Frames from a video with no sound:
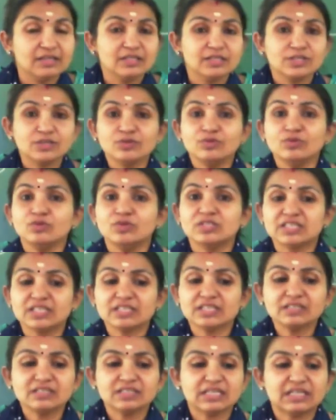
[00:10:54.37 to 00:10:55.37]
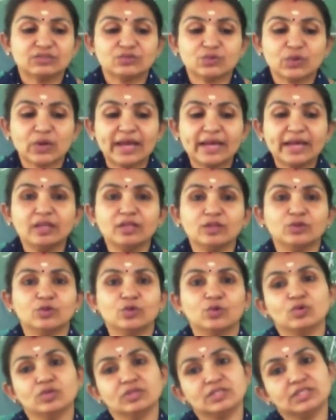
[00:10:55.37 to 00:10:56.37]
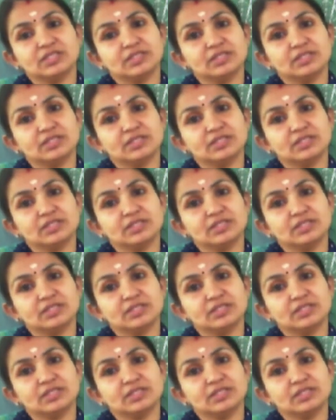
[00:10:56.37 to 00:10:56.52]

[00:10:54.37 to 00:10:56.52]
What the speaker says: So just try those